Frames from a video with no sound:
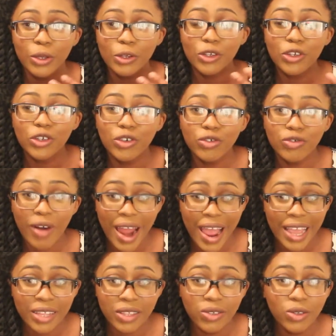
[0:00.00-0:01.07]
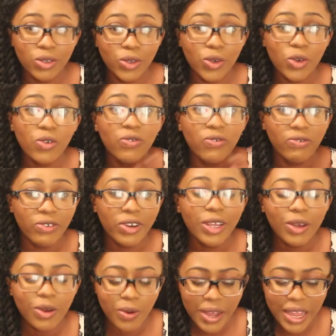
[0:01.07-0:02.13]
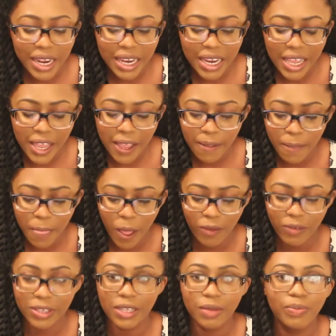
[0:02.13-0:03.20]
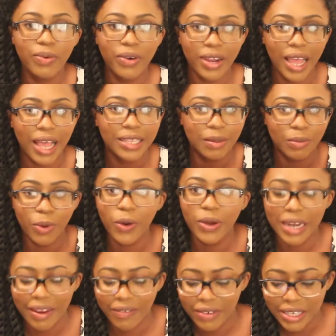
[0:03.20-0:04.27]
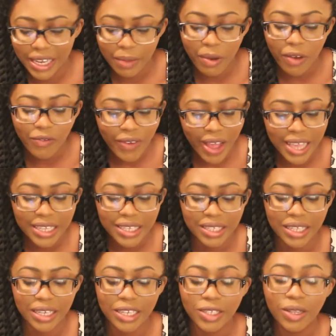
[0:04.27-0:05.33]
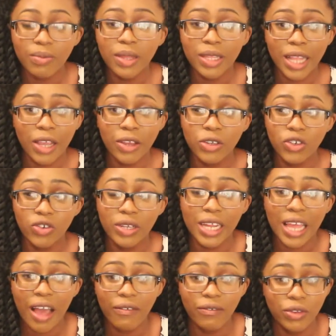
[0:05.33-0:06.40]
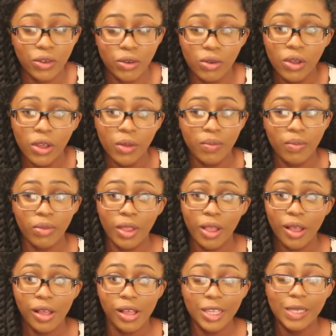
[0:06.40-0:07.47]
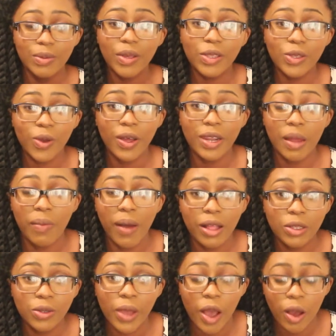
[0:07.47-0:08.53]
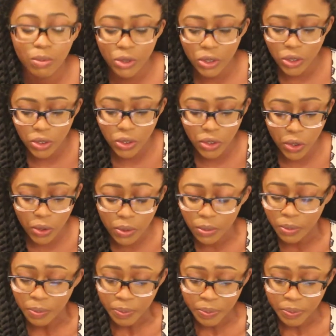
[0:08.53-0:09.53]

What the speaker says: try to do frequently. Obviously prayer is important every day, but fasting is something that you truly have to speak to God about to help you to do.